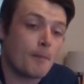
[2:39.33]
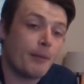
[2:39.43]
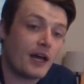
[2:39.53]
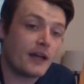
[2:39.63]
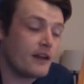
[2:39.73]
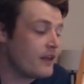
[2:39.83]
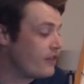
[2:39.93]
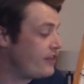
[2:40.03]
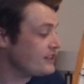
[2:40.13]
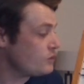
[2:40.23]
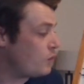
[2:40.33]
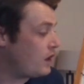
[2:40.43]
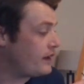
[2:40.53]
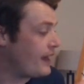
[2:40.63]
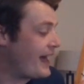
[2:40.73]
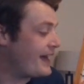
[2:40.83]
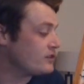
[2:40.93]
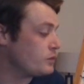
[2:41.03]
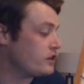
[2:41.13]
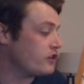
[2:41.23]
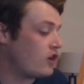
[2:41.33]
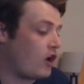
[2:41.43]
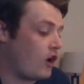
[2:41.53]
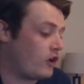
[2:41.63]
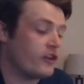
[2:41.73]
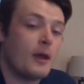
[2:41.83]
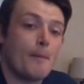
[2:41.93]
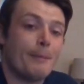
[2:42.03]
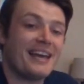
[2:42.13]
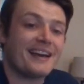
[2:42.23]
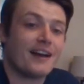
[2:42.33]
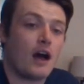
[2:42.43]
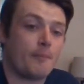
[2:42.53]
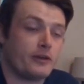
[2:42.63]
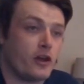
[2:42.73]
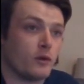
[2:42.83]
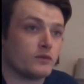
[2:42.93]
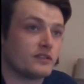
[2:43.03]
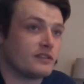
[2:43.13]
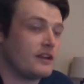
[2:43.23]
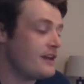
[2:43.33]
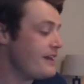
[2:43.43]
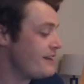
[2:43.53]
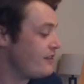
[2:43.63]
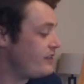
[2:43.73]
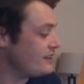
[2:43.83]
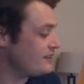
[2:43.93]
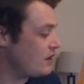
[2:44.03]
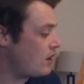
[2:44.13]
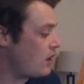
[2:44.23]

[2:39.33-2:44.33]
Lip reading: but this one has what are called pickup notes. This